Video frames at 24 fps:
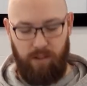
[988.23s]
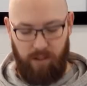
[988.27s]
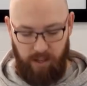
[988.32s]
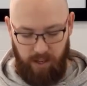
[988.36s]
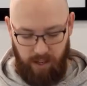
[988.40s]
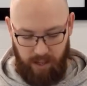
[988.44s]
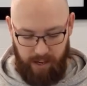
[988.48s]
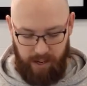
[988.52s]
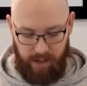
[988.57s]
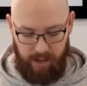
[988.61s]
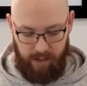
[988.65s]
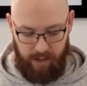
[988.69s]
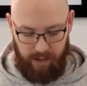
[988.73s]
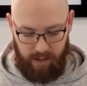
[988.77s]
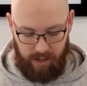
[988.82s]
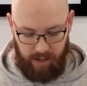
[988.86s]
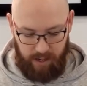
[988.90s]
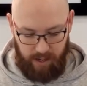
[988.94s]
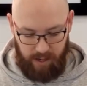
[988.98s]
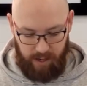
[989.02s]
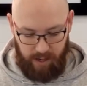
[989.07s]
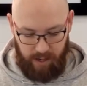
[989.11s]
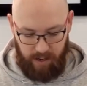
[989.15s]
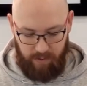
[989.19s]
And then
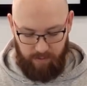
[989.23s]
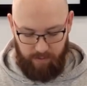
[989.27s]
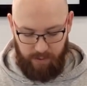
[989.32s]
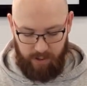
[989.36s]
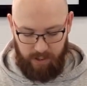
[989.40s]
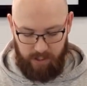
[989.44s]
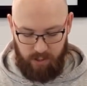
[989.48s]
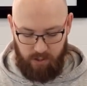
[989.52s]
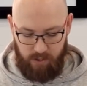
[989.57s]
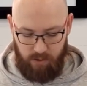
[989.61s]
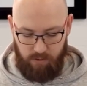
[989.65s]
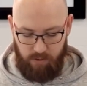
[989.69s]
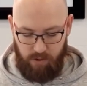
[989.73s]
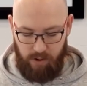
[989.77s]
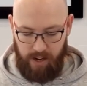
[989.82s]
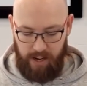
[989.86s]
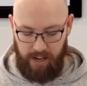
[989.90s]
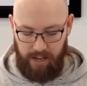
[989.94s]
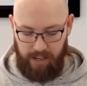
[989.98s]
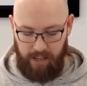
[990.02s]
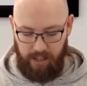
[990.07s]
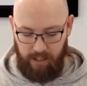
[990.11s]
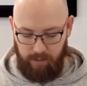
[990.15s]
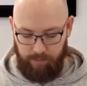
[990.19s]
in verse 3,
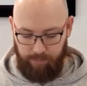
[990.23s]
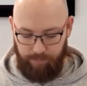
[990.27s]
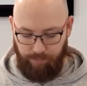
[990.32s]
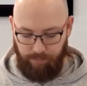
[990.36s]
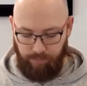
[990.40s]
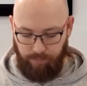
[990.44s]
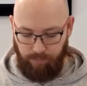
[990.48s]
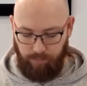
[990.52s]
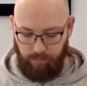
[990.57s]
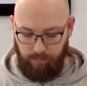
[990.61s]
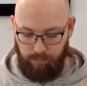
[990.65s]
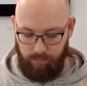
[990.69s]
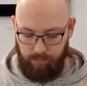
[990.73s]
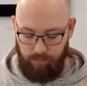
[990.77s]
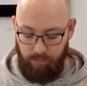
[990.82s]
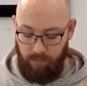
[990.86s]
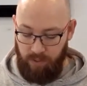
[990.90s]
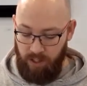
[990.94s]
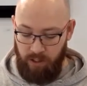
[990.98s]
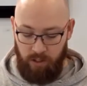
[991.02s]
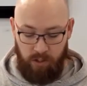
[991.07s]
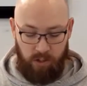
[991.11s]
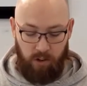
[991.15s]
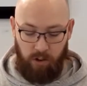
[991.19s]

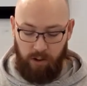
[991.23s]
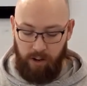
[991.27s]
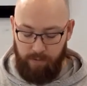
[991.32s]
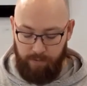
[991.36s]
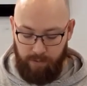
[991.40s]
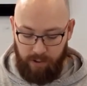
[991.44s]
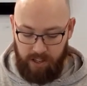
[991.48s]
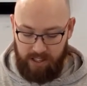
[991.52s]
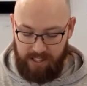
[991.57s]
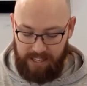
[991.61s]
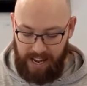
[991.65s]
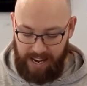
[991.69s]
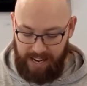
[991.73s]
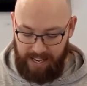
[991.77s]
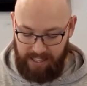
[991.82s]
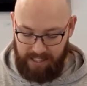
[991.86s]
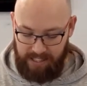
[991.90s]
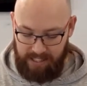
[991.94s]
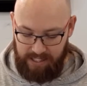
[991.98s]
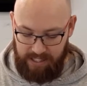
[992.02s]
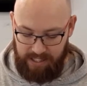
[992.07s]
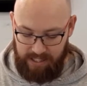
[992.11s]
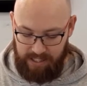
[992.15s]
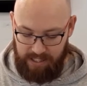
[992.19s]
sorry, verse
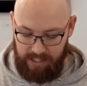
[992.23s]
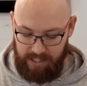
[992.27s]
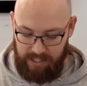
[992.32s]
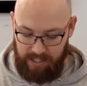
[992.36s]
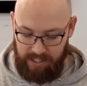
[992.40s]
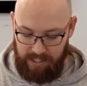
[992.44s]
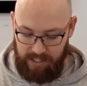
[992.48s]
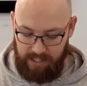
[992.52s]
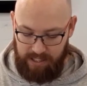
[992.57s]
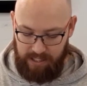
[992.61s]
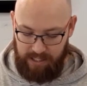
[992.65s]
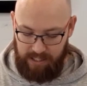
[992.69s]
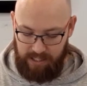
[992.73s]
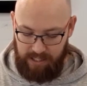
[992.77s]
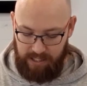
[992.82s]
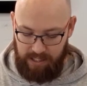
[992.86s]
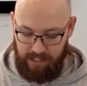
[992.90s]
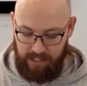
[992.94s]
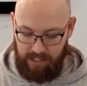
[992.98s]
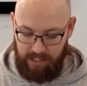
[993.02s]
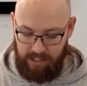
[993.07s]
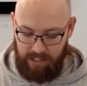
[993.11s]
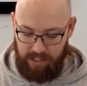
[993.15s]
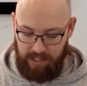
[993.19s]
8,
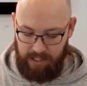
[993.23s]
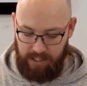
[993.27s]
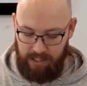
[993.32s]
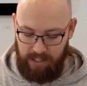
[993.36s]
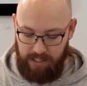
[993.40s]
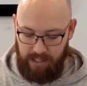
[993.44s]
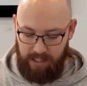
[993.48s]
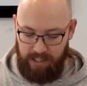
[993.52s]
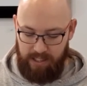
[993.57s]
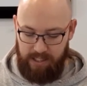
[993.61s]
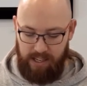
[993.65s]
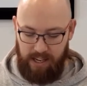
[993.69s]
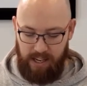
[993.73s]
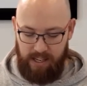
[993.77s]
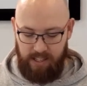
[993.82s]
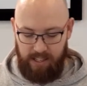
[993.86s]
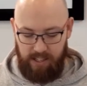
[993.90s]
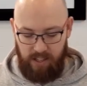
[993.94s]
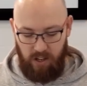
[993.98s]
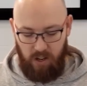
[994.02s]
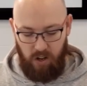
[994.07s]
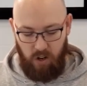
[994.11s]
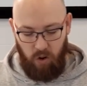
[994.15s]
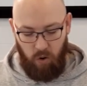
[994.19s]
it
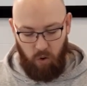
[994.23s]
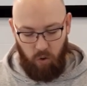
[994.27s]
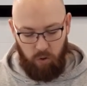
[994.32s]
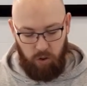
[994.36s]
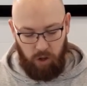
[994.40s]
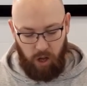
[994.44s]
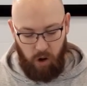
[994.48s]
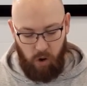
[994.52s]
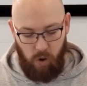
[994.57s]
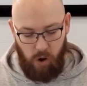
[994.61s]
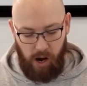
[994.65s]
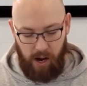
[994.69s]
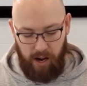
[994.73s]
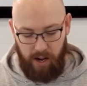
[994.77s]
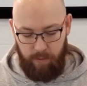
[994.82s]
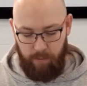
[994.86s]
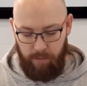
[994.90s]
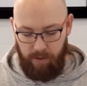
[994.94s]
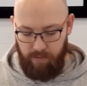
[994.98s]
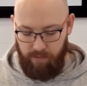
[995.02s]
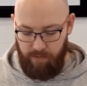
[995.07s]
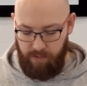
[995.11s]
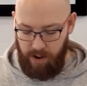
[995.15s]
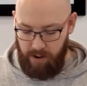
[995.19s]
says, Although I am
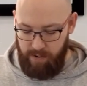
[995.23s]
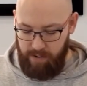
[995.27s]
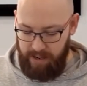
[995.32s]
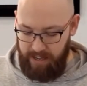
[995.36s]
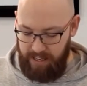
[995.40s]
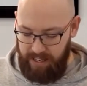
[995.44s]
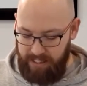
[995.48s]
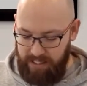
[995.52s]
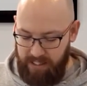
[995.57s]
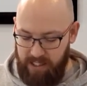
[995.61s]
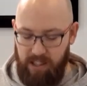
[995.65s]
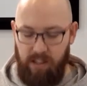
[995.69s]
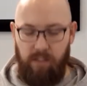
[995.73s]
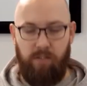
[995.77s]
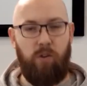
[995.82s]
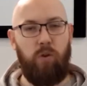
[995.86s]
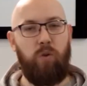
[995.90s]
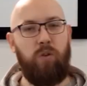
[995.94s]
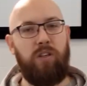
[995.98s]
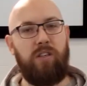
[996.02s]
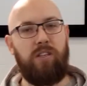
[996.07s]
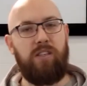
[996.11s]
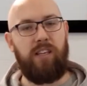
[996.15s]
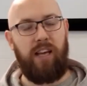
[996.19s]
the very least of all
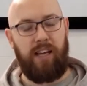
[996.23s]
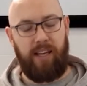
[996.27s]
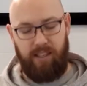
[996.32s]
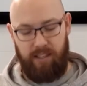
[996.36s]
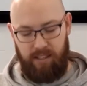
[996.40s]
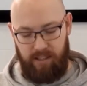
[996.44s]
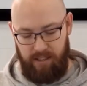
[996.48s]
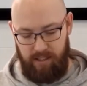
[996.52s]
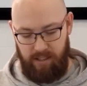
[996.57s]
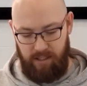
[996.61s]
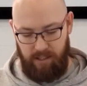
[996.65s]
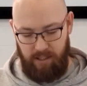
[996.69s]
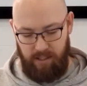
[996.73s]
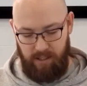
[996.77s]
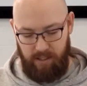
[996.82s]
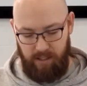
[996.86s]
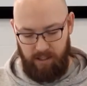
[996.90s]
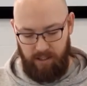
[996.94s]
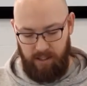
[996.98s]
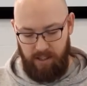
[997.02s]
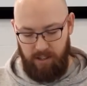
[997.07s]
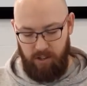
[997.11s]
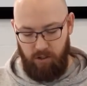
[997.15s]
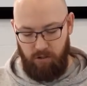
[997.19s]
the saints,
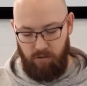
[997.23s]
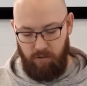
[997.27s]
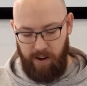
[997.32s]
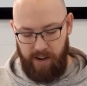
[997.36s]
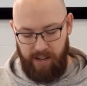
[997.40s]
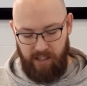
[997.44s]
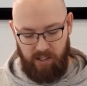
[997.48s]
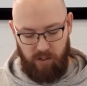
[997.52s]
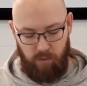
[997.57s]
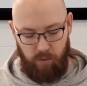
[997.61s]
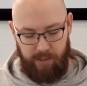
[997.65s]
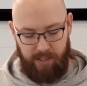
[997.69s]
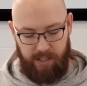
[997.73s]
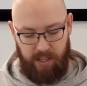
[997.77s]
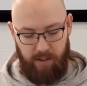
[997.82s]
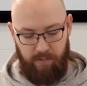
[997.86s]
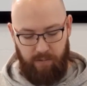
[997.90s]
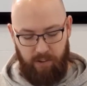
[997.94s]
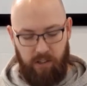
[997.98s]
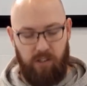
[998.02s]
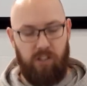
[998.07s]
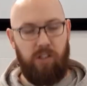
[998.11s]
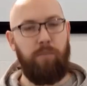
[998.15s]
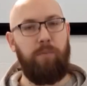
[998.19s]
this grace was
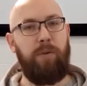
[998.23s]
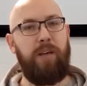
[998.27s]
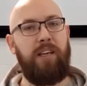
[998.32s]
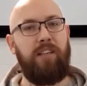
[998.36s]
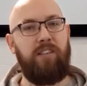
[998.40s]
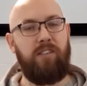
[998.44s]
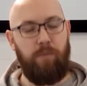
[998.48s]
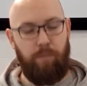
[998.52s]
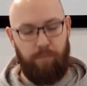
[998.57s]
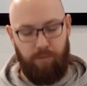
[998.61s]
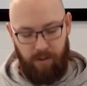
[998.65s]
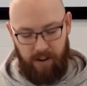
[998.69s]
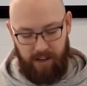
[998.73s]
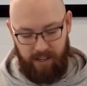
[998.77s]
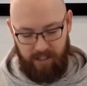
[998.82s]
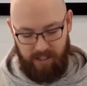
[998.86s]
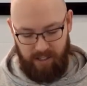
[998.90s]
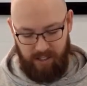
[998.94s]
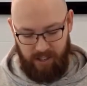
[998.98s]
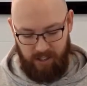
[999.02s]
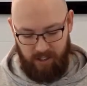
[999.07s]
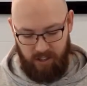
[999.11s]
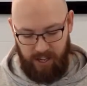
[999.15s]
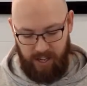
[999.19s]
given to me to bring to
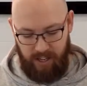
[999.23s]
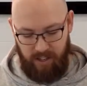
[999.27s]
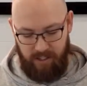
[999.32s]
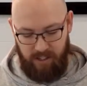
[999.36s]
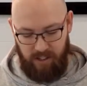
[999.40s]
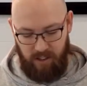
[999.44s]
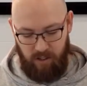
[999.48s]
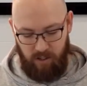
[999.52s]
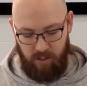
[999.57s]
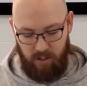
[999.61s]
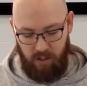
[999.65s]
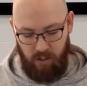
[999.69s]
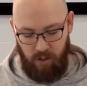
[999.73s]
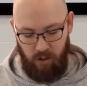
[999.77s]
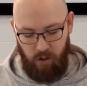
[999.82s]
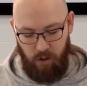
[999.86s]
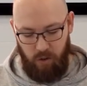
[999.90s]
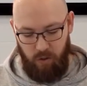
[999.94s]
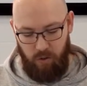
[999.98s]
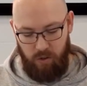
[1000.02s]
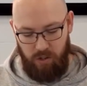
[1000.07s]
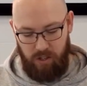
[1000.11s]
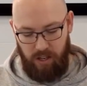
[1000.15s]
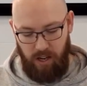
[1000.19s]
the Gentiles the
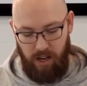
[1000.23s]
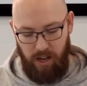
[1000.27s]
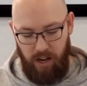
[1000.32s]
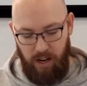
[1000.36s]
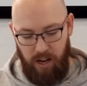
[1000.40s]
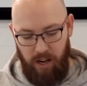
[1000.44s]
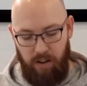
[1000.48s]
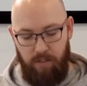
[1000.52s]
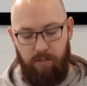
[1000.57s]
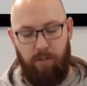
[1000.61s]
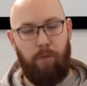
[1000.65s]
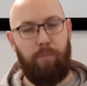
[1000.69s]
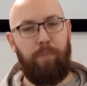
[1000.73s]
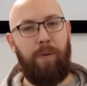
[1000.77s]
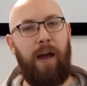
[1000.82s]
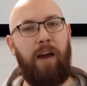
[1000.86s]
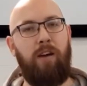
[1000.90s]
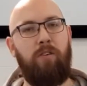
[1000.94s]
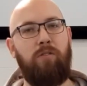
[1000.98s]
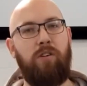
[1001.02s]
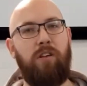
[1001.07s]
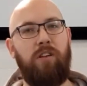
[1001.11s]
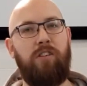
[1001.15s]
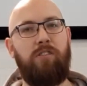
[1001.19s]
news of the
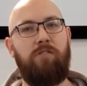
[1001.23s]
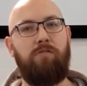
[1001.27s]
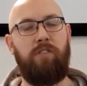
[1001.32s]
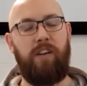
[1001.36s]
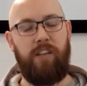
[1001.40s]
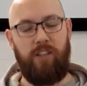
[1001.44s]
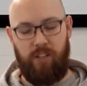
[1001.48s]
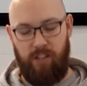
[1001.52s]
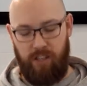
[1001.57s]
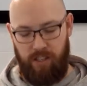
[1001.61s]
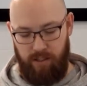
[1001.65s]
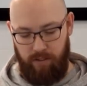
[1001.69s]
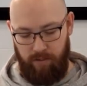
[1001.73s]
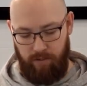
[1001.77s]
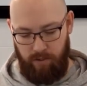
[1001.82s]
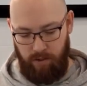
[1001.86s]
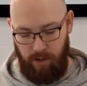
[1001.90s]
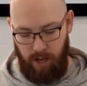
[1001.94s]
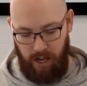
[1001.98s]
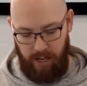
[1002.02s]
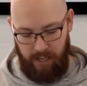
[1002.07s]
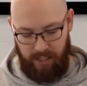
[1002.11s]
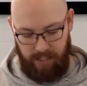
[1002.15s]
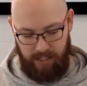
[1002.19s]
boundless riches of
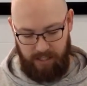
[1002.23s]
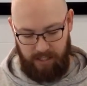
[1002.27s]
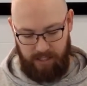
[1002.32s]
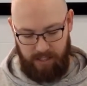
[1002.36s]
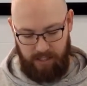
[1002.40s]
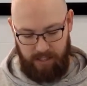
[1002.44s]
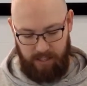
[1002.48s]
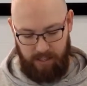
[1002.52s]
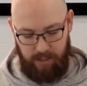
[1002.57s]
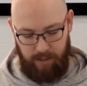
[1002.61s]
Christ.